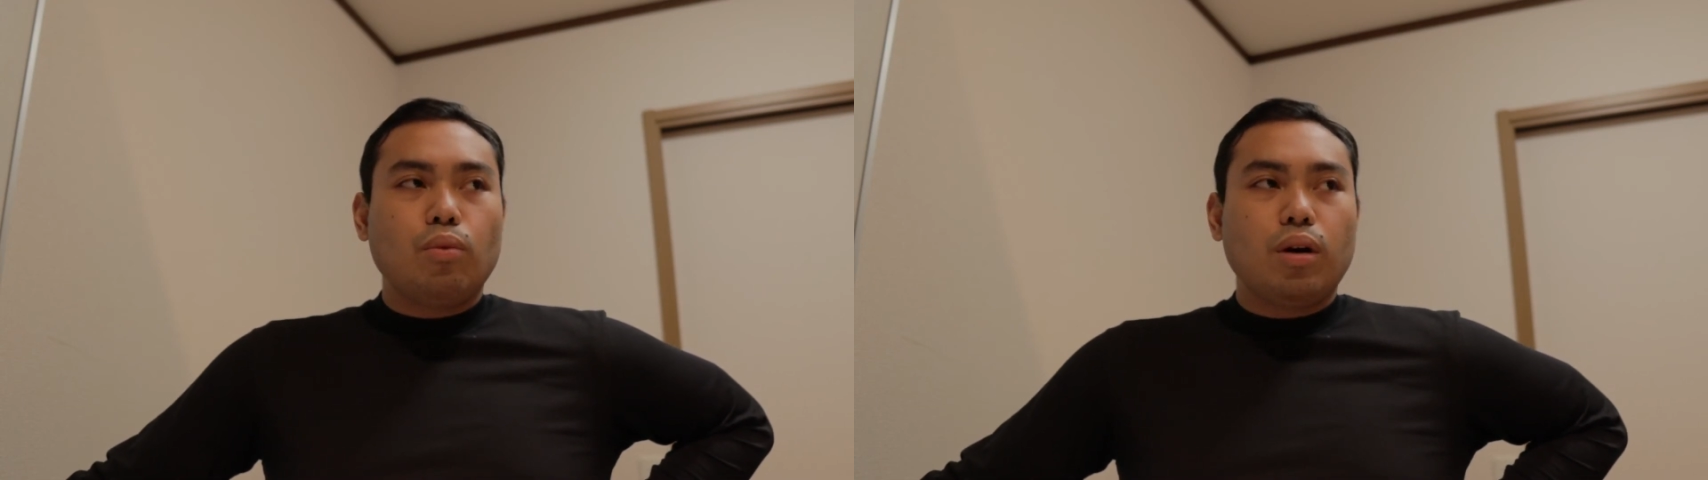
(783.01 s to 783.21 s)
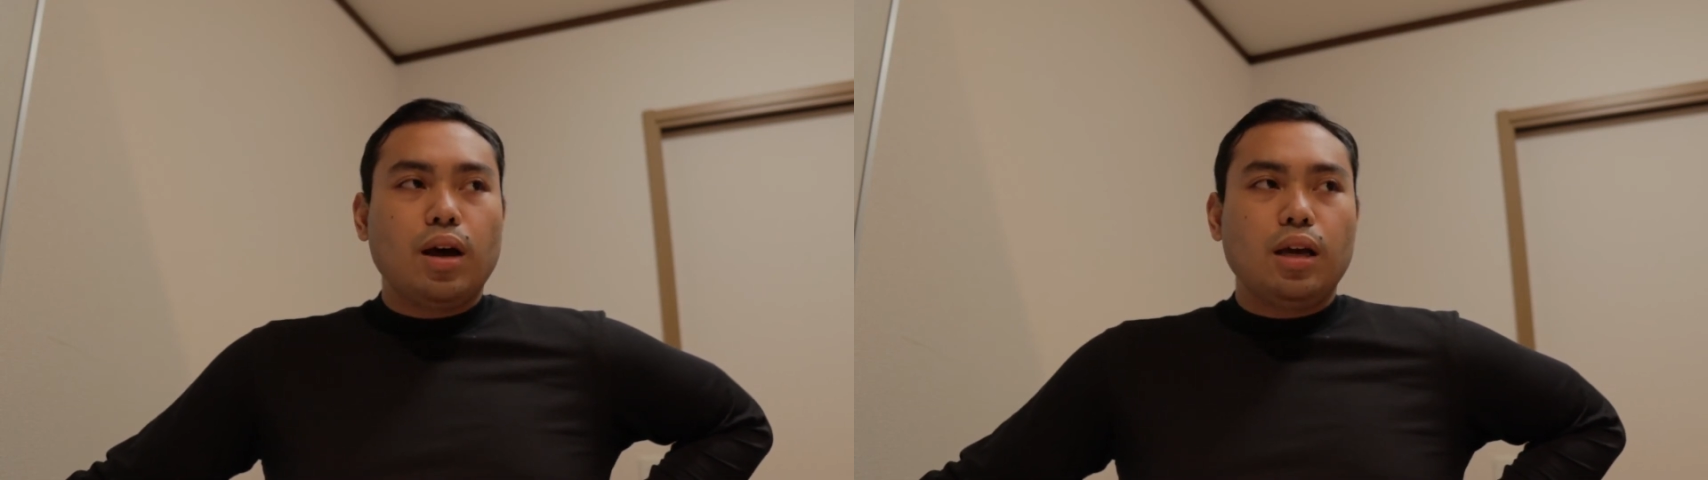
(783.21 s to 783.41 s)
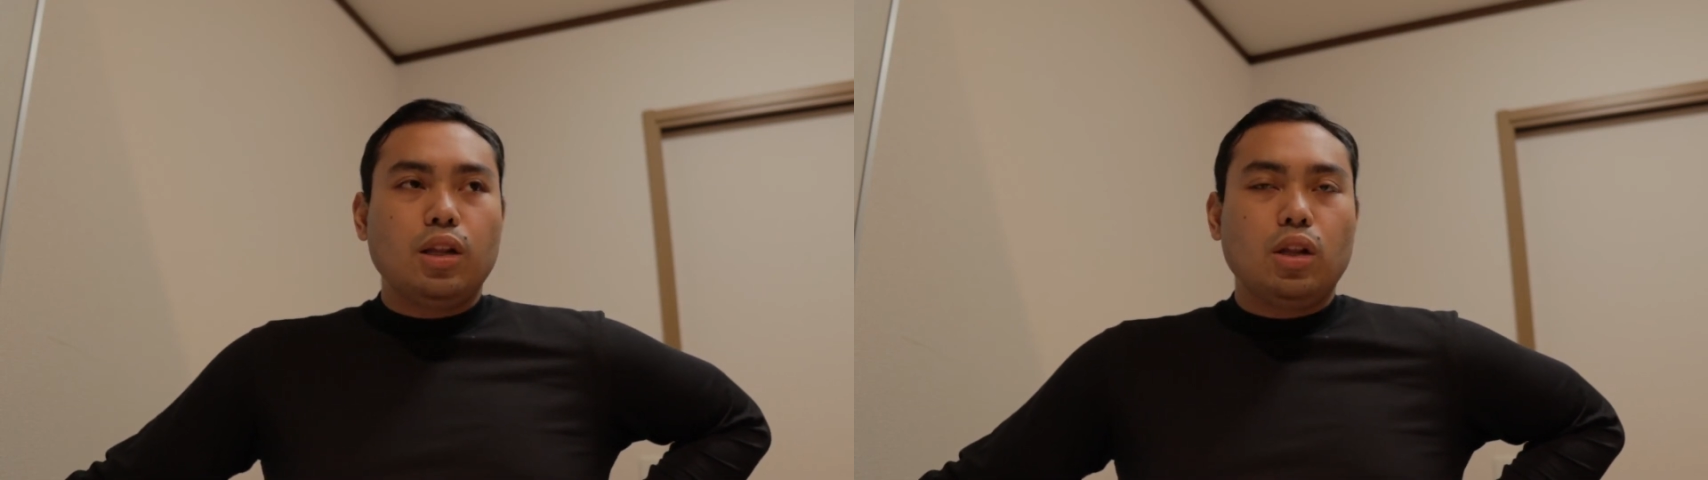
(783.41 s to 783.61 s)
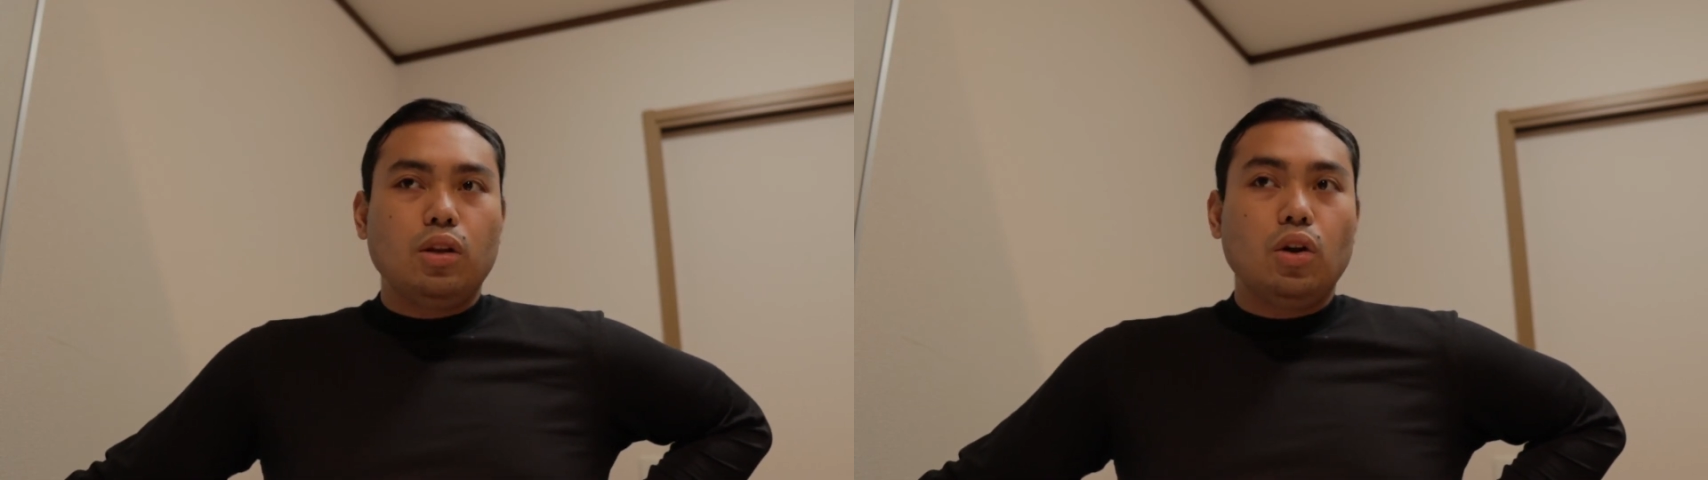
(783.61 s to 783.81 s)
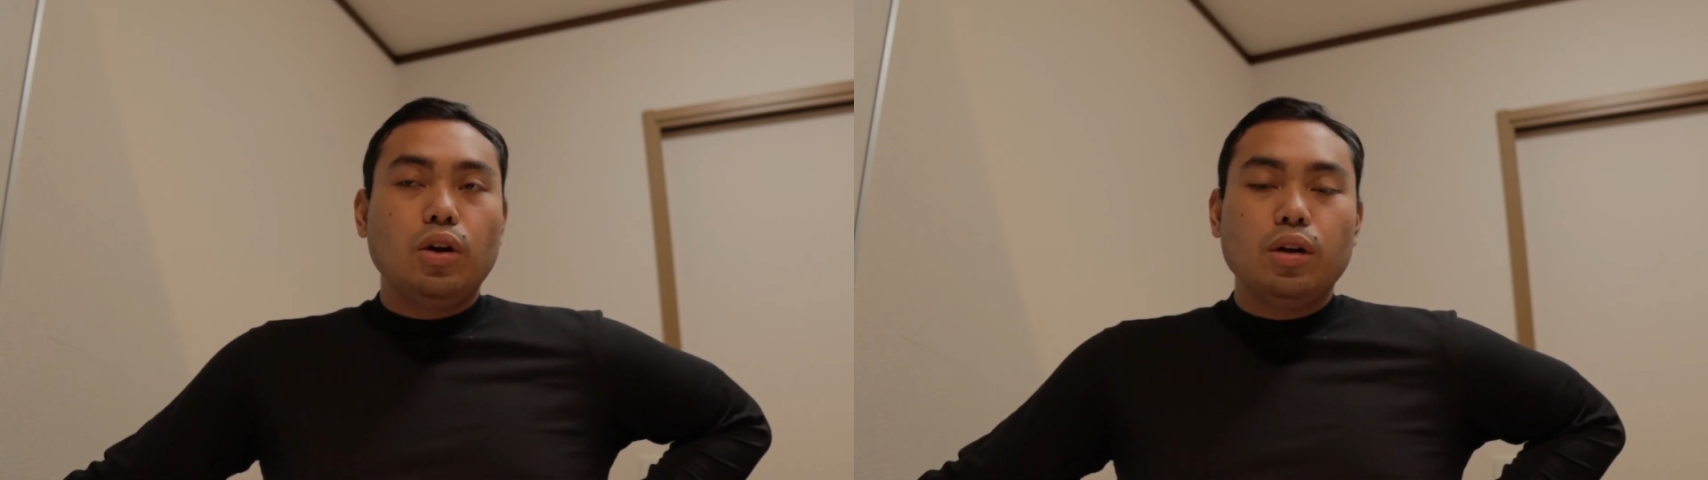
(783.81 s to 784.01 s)
what I
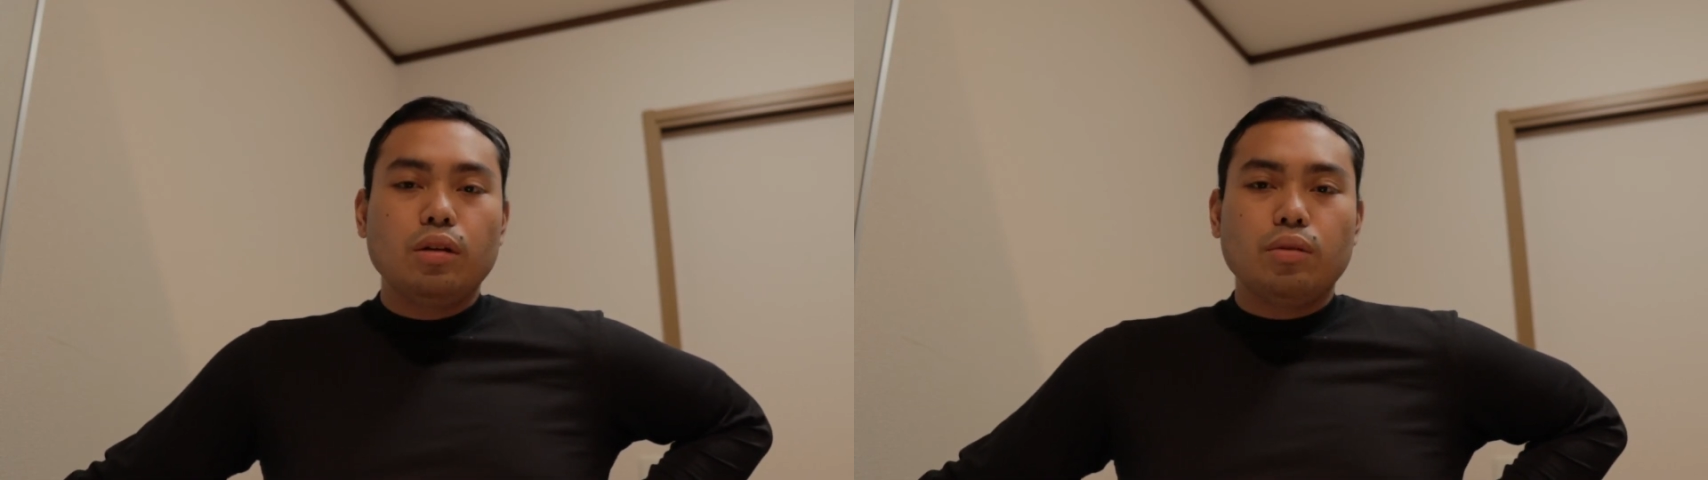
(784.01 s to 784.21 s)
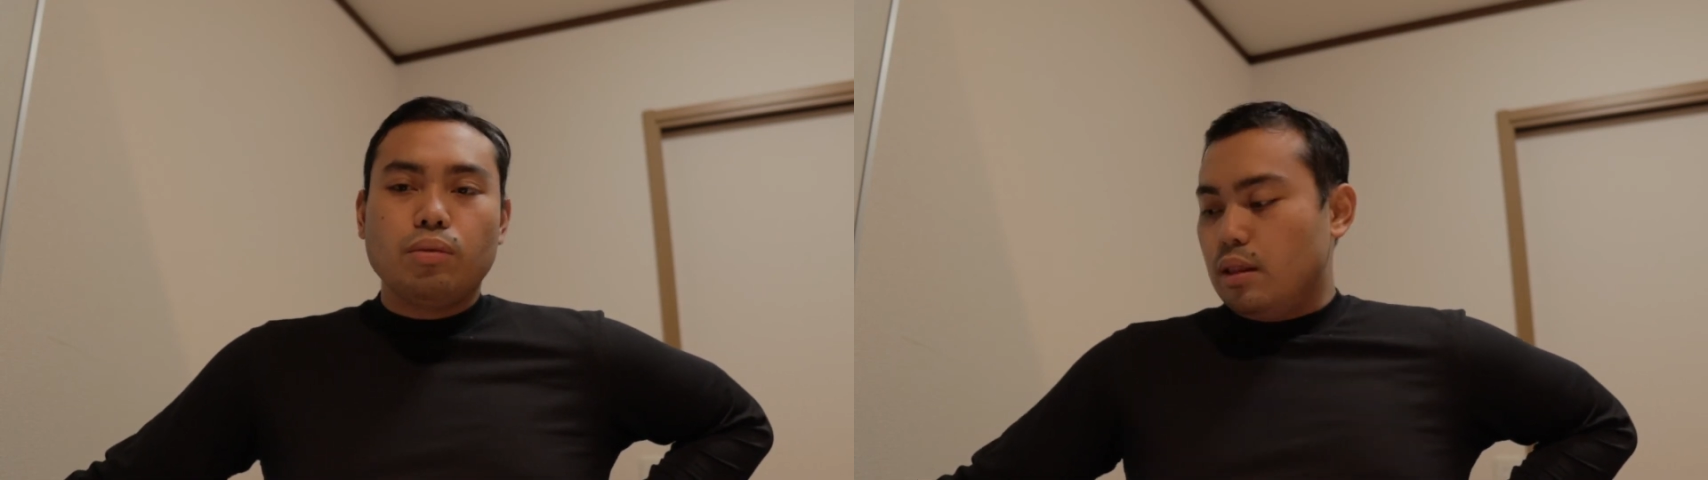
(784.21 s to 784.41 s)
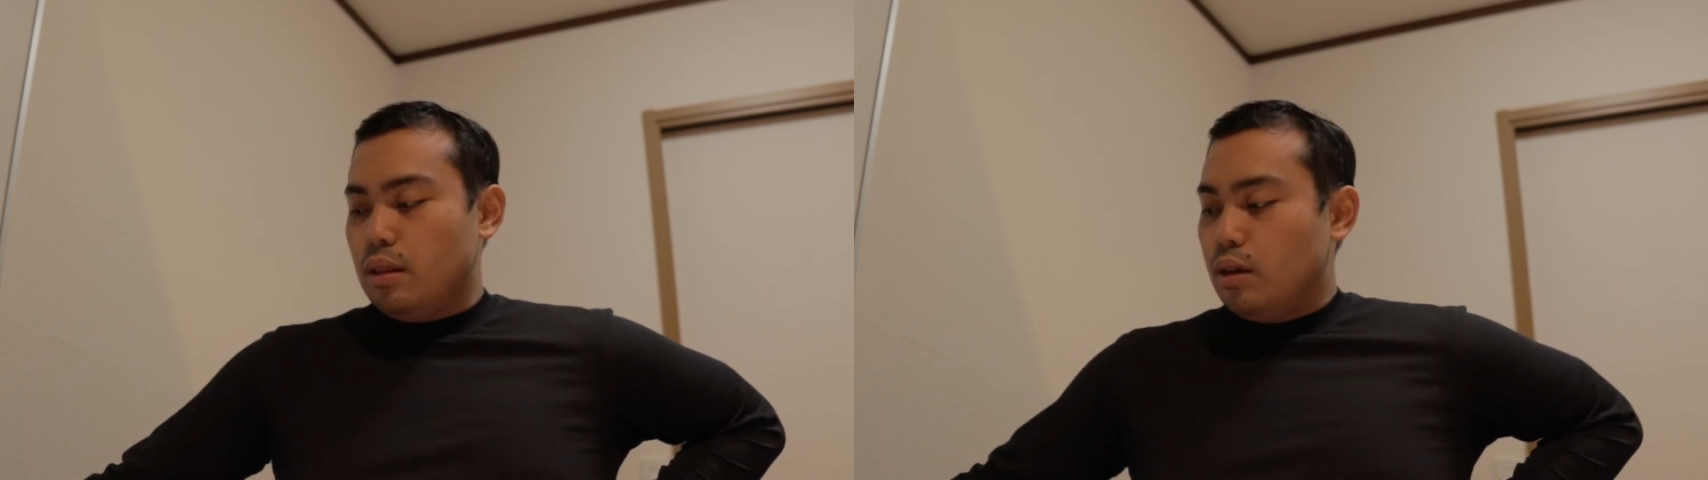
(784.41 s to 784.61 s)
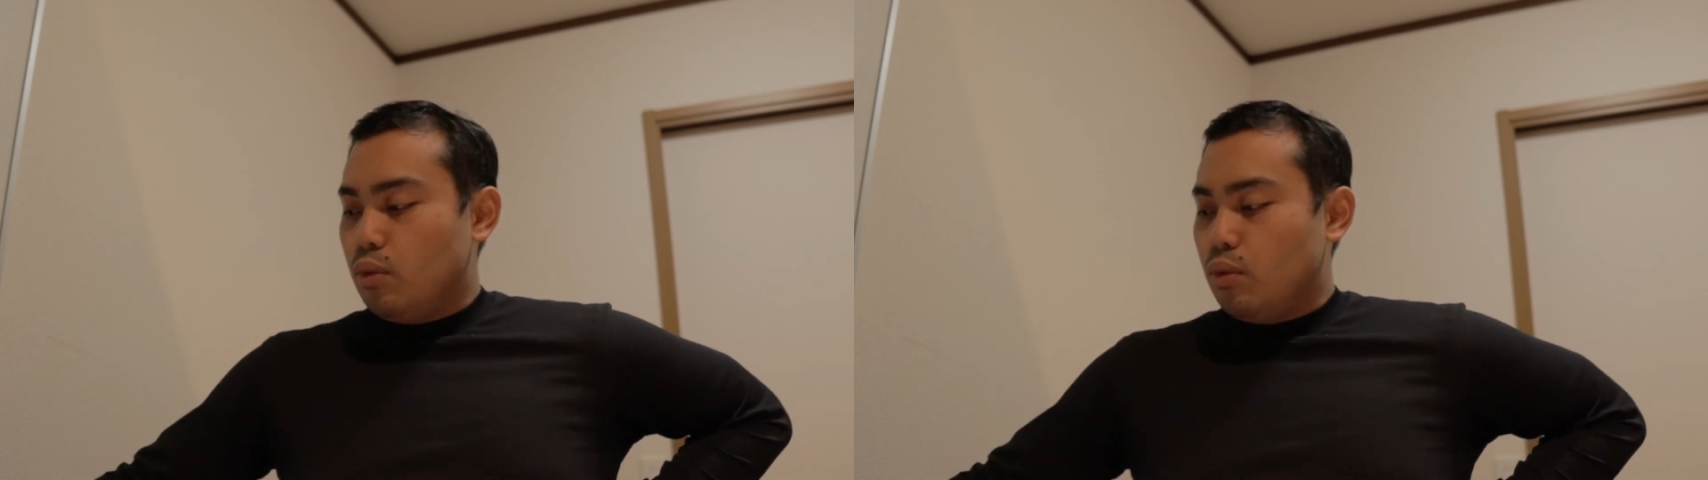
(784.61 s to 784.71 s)
learned. The